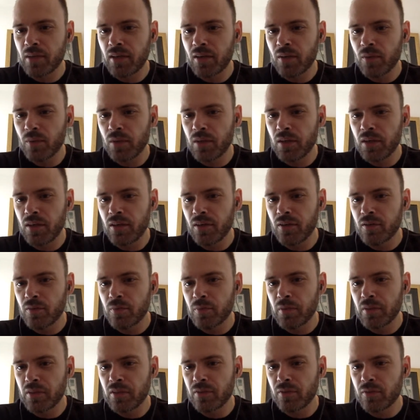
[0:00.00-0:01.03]
Can't wait here. It's a
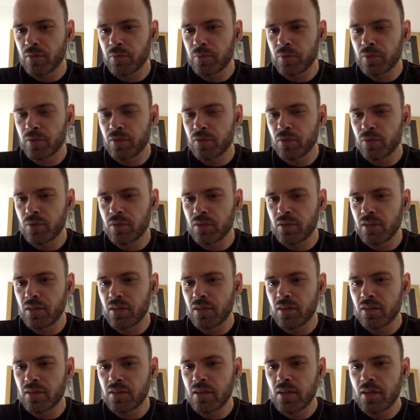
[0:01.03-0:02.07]
big difference between 2 and
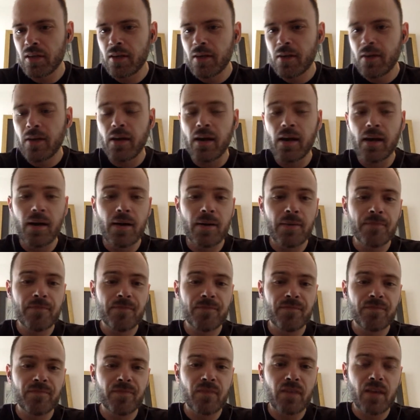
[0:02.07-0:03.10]
10 days.
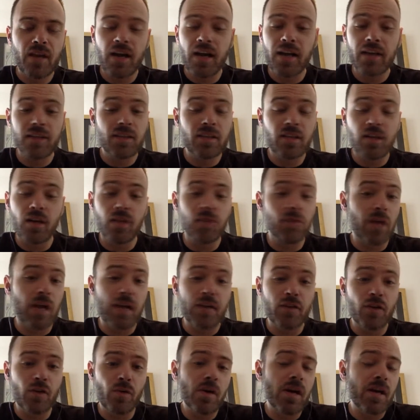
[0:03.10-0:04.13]

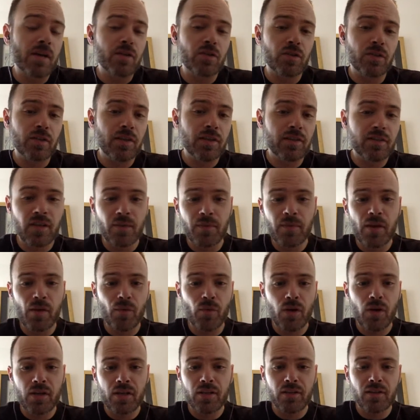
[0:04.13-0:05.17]
I don't actually, because I'm
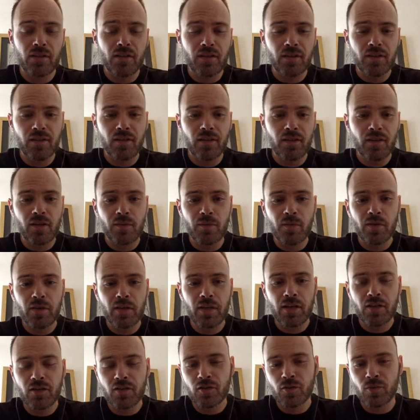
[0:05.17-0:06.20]
not running the
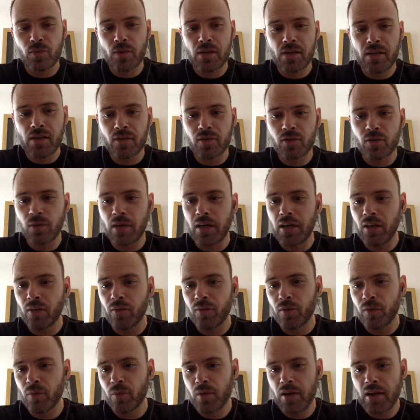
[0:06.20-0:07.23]
communications right now. So
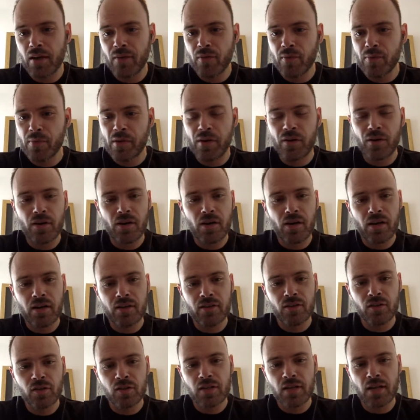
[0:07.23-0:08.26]
Oliver would have a better
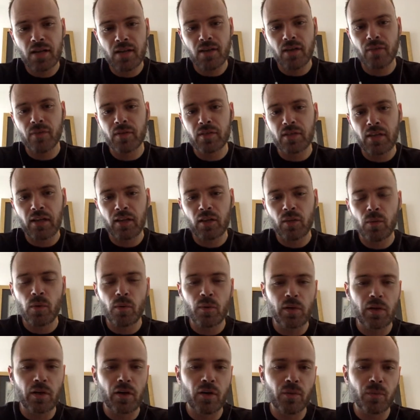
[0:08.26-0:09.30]
understanding of exactly
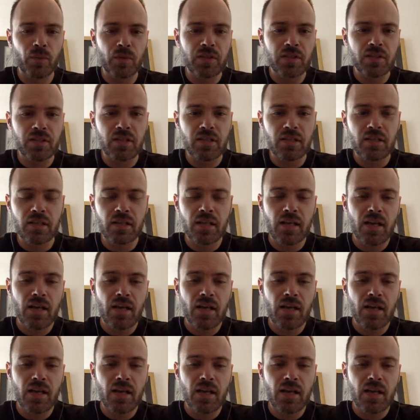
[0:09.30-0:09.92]
where we are and what's needed.